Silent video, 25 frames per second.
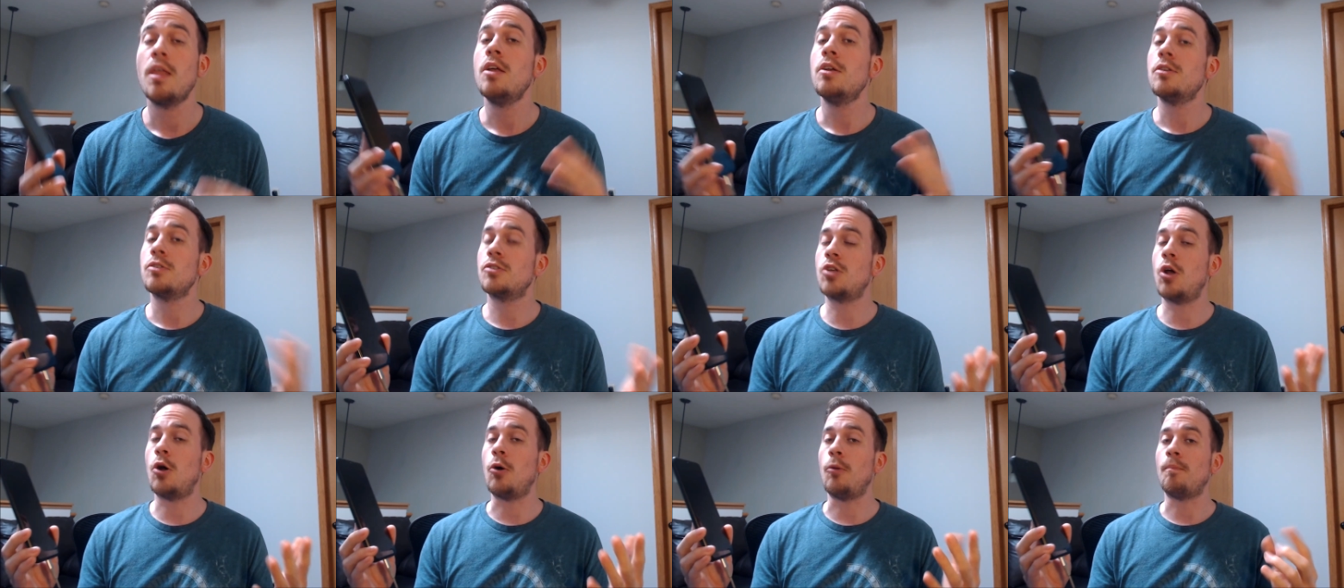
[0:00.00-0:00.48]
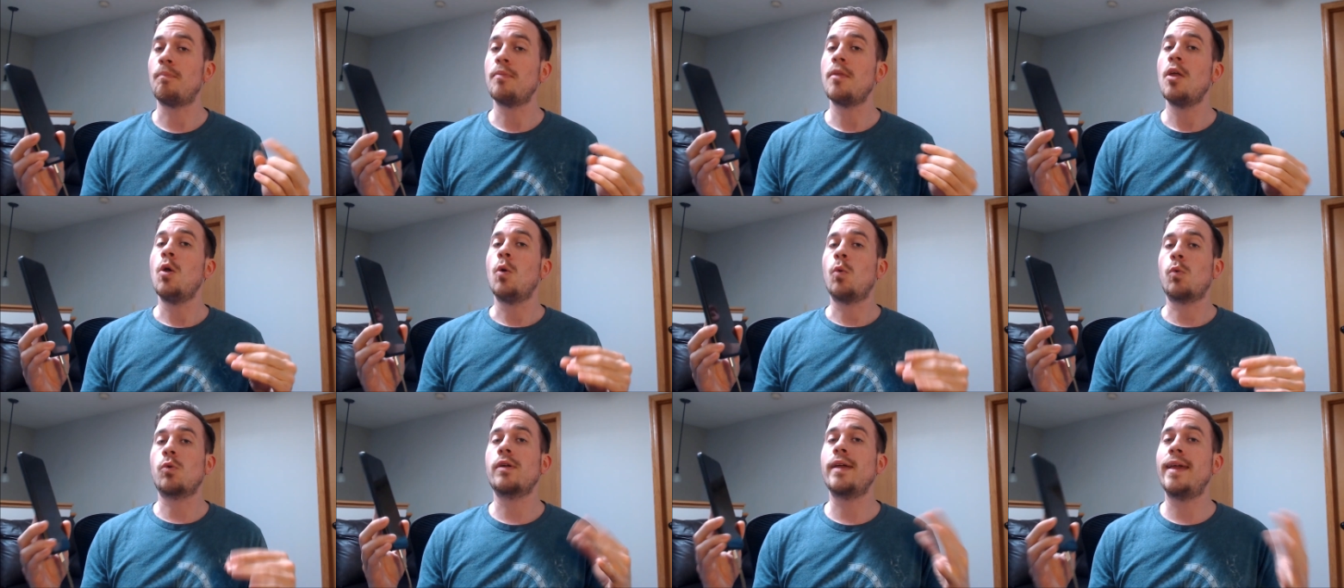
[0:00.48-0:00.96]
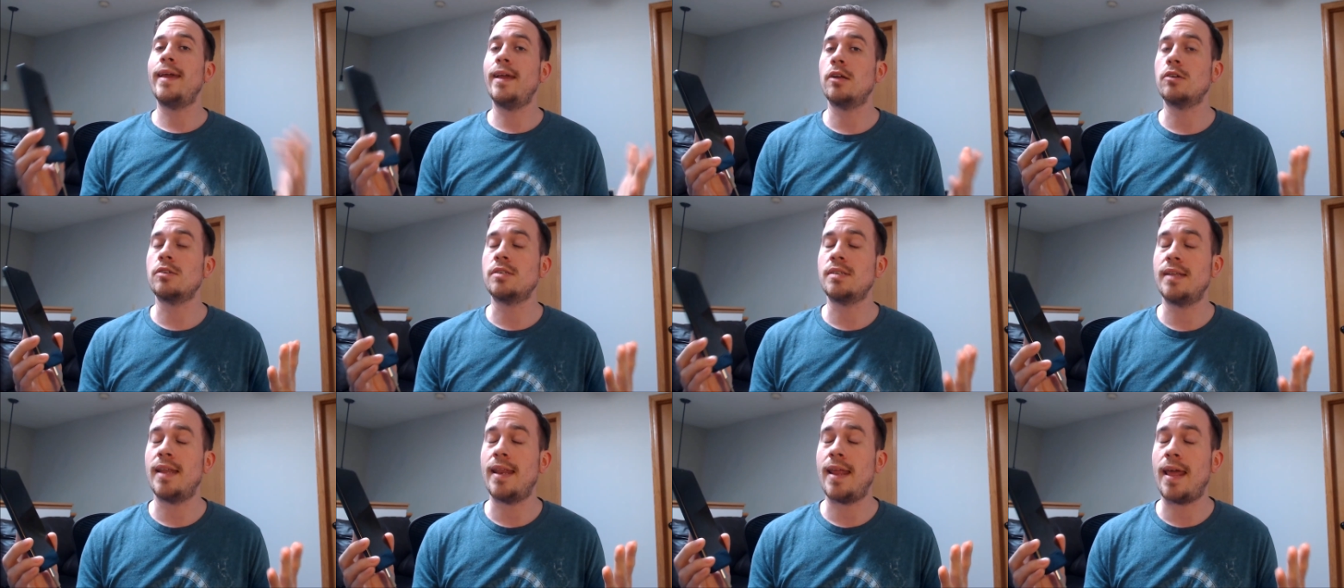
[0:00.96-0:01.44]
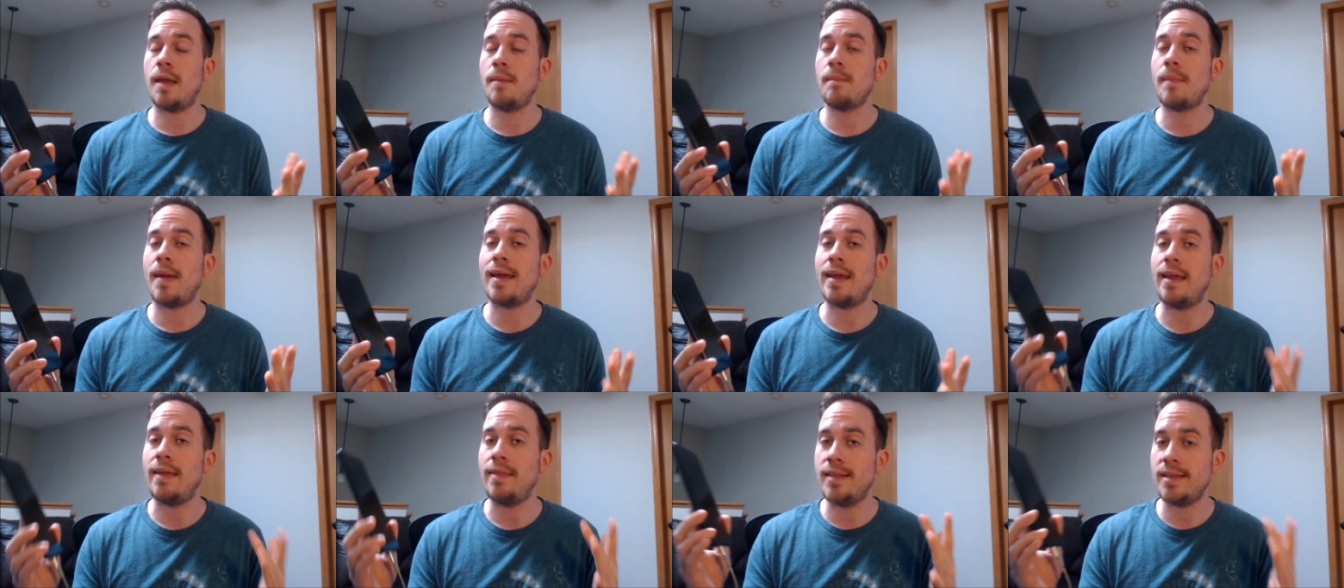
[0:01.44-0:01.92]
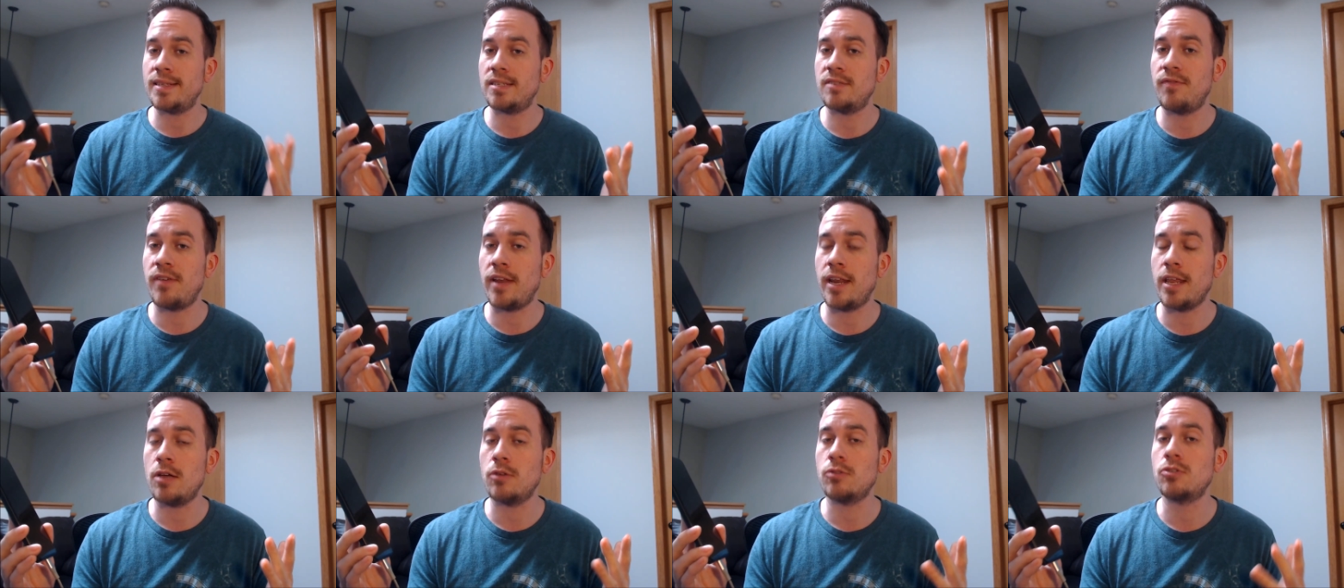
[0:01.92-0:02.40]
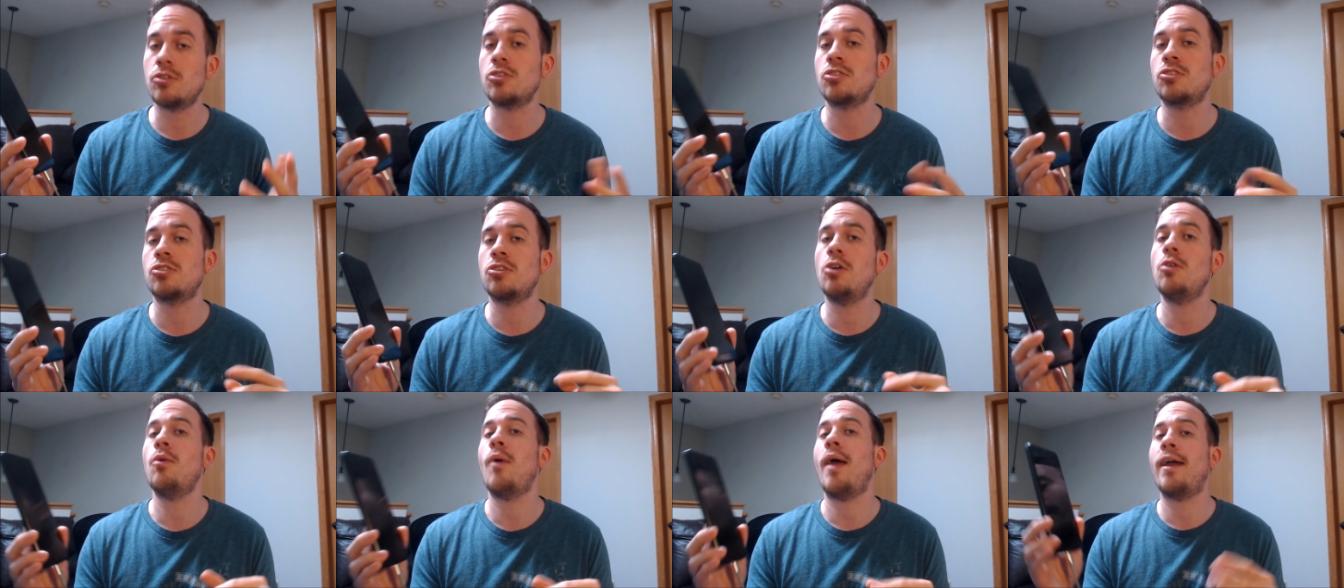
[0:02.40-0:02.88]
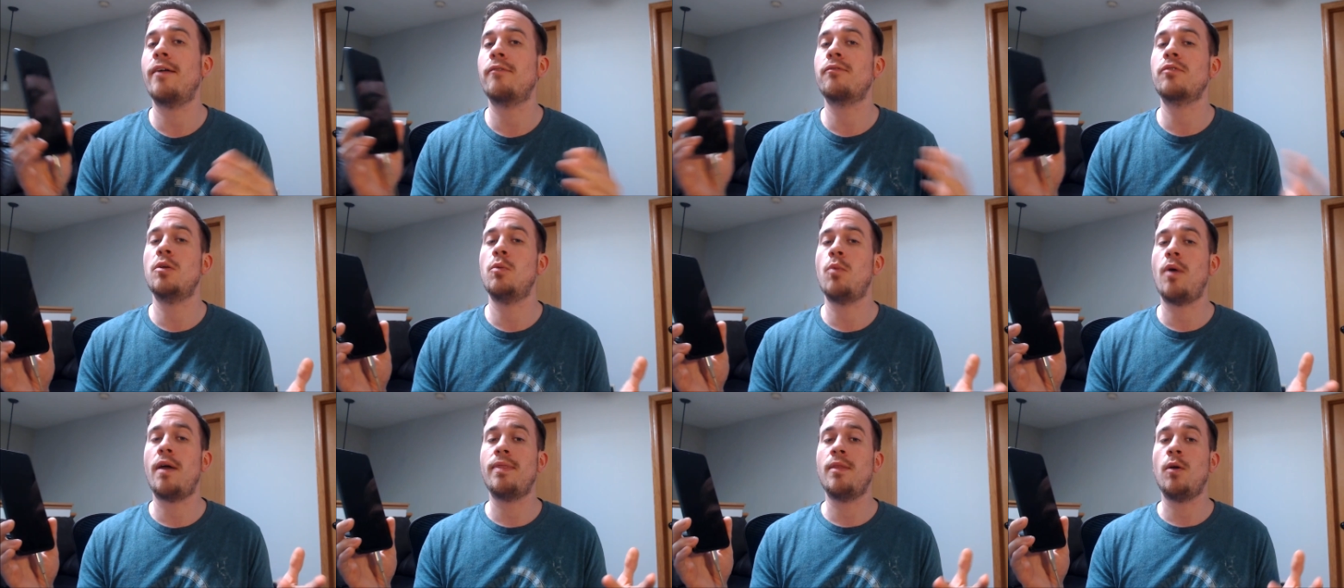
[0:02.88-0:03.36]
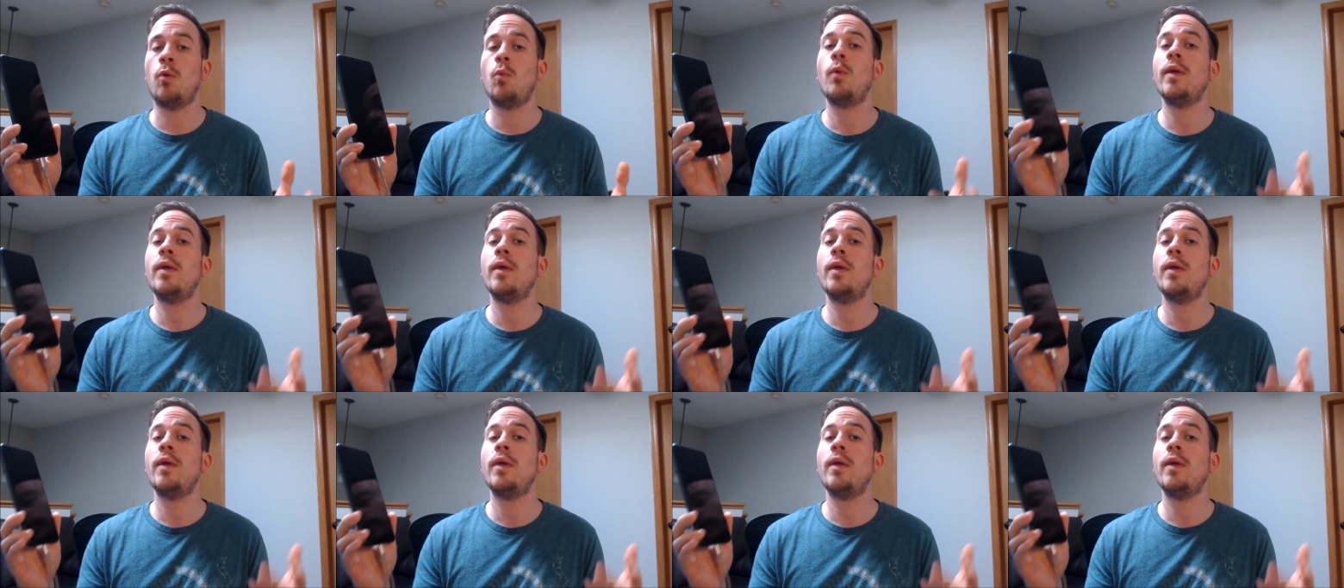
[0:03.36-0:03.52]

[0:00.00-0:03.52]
So we're here today making this video to show everyone that